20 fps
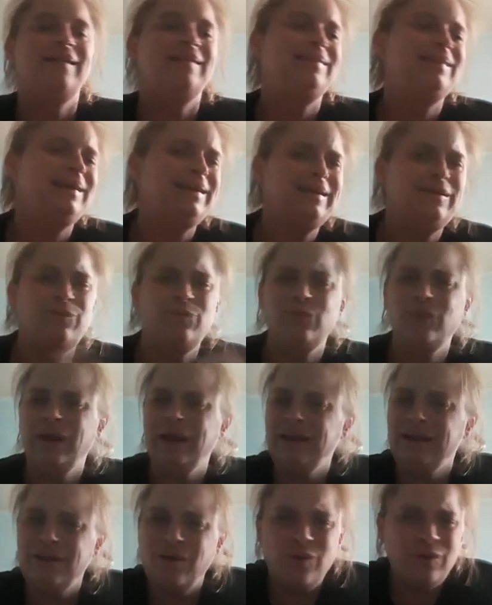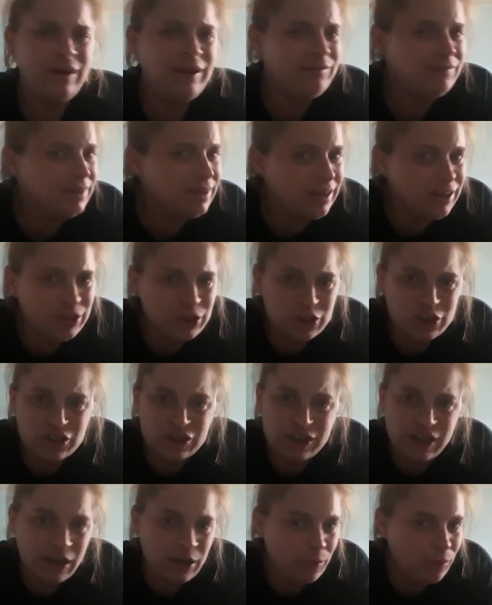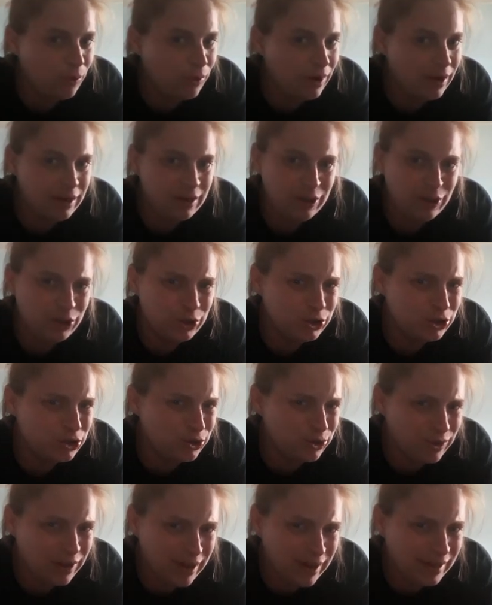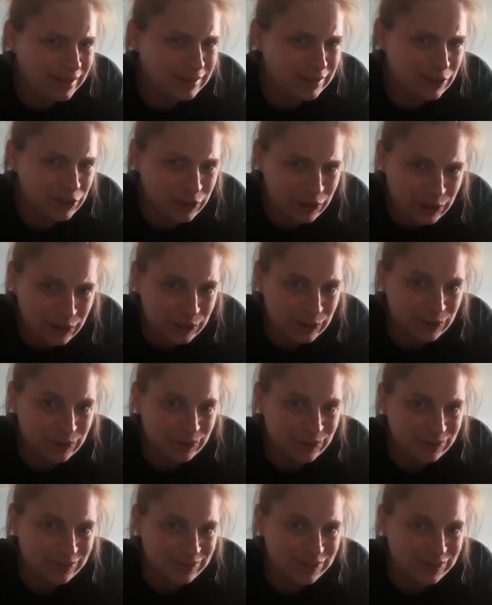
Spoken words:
then we don't even understand what you're trying to do.